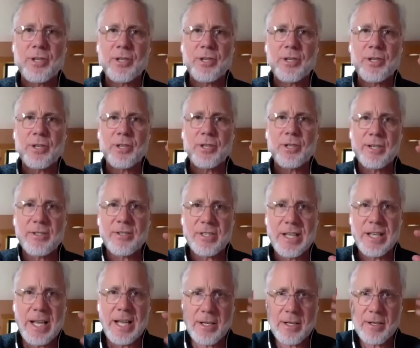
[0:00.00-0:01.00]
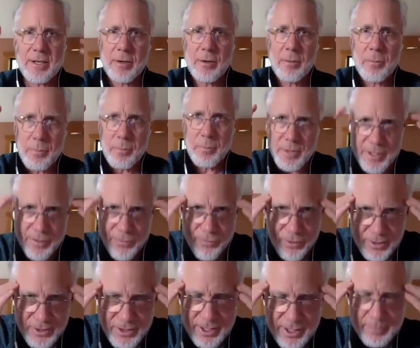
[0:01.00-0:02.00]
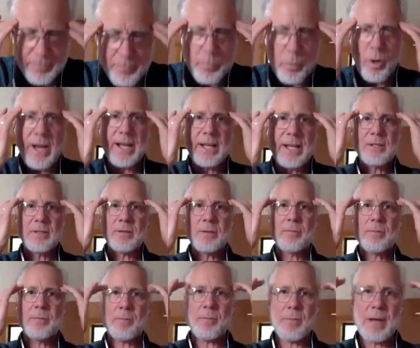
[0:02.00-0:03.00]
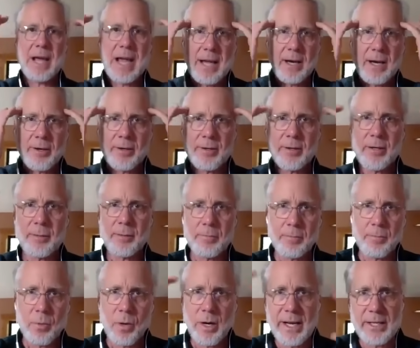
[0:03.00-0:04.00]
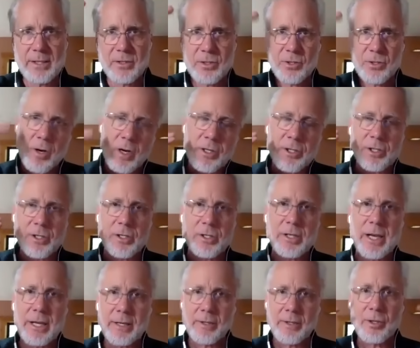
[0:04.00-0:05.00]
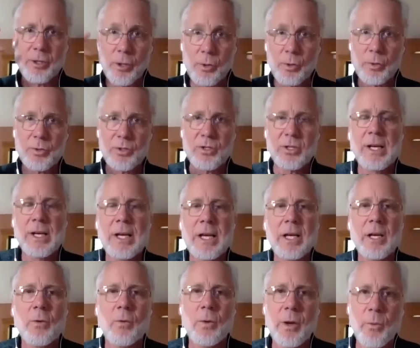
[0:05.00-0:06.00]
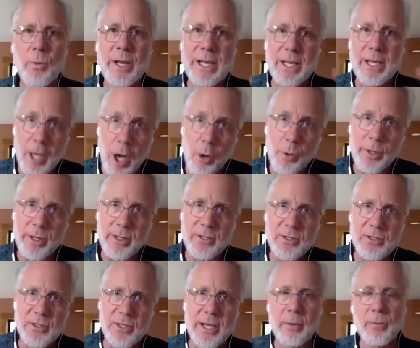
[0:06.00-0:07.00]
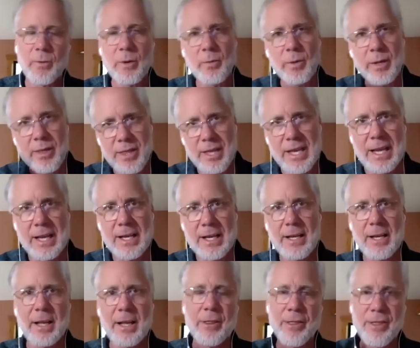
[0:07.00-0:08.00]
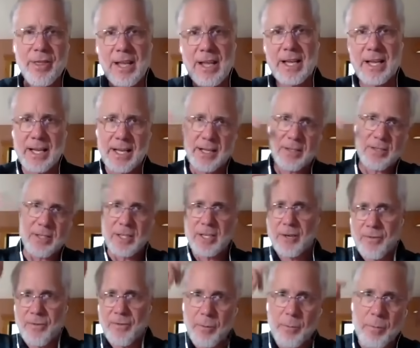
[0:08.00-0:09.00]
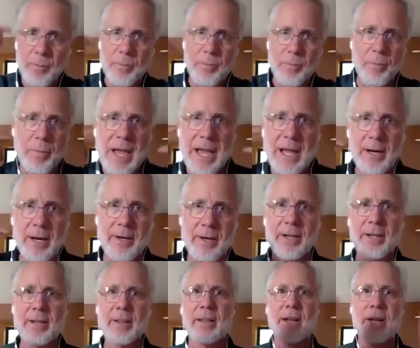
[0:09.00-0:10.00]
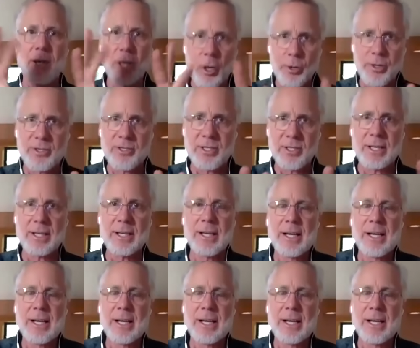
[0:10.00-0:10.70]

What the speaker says: There's a distinct difference in brain pattern and brain structure and use when we notice and when we think. And thinking is a different patterning than noticing.